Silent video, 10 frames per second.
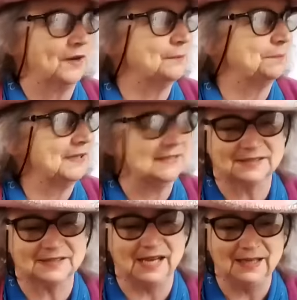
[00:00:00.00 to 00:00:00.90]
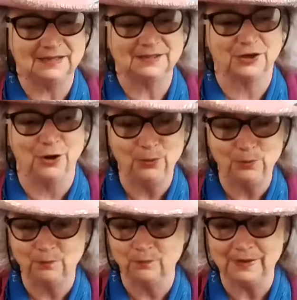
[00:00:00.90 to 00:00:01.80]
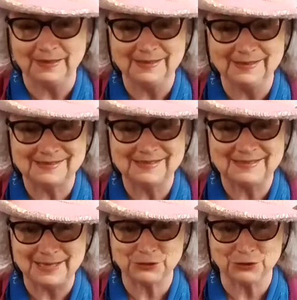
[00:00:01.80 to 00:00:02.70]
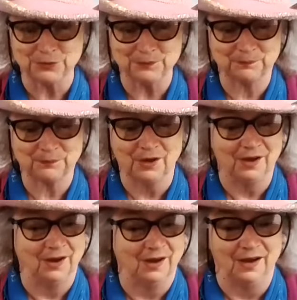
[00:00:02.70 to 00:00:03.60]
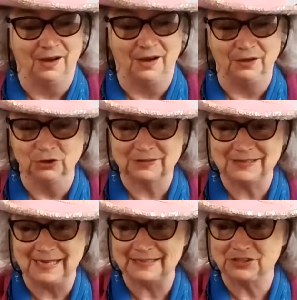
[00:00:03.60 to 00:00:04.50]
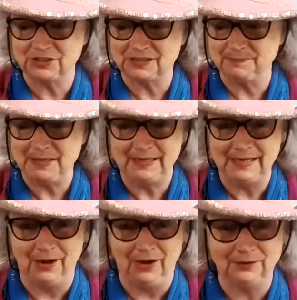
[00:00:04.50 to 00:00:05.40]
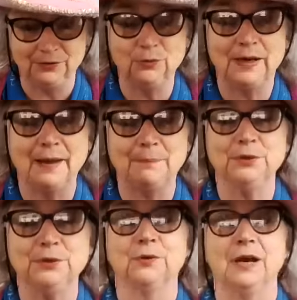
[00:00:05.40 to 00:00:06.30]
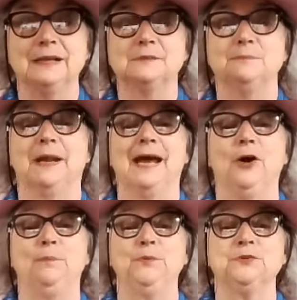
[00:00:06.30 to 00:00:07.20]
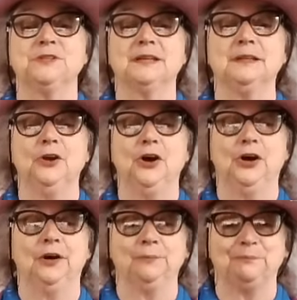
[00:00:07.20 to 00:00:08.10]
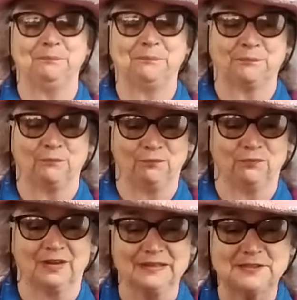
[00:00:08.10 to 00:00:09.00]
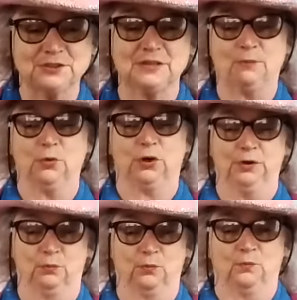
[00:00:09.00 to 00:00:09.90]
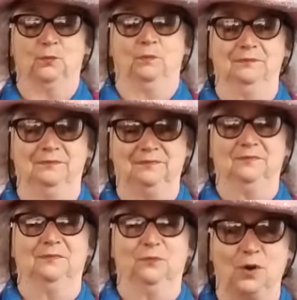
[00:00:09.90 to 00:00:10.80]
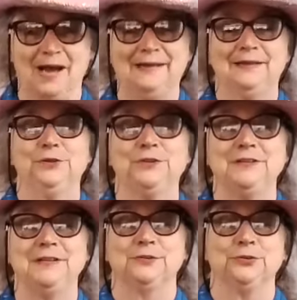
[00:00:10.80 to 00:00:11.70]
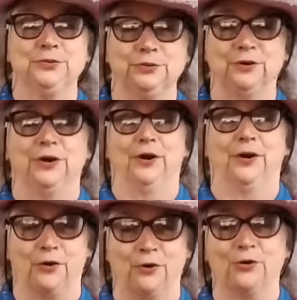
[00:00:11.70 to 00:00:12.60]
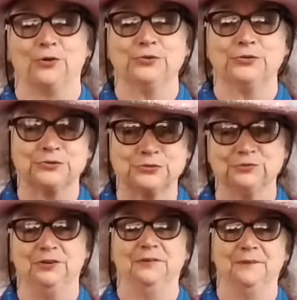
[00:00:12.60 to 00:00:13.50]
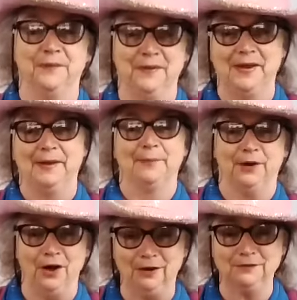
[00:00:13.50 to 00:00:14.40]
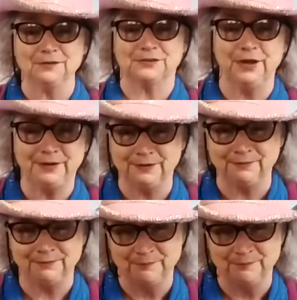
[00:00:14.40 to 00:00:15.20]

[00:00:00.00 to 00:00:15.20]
one of the places I like to go is the desert. Looks like it's just me now. I don't know what happened to you guys, but I hope you'll sing along. This is like we're going to ride into the desert on our horse. But all of a sudden,